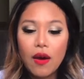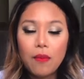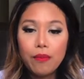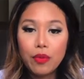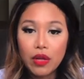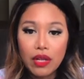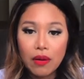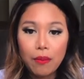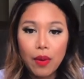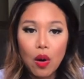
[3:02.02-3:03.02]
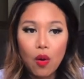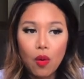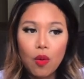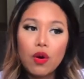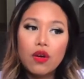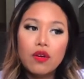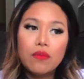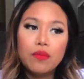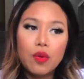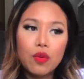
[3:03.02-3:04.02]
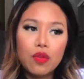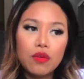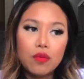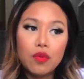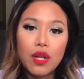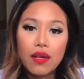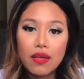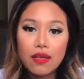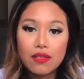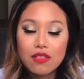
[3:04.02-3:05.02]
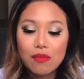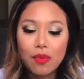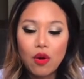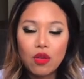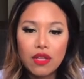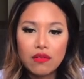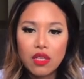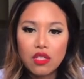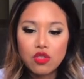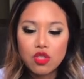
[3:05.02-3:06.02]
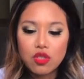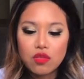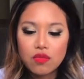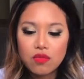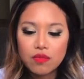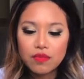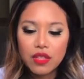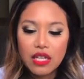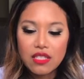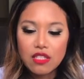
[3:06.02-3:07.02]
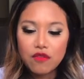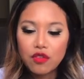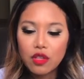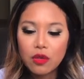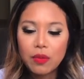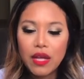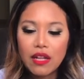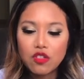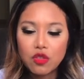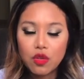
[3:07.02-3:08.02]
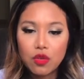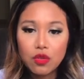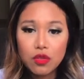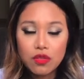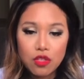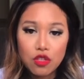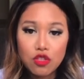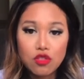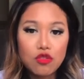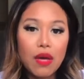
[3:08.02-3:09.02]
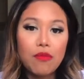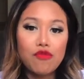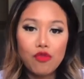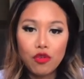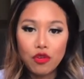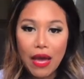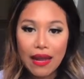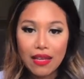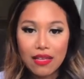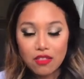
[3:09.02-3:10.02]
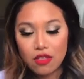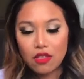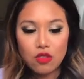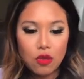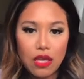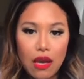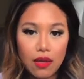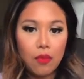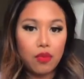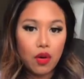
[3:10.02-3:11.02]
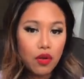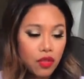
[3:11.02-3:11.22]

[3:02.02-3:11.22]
put it in a bowl, pour the water into the bowl, and it just let it sit for a little bit and it should cook. So you should do that before you add it into the sukiyaki broth.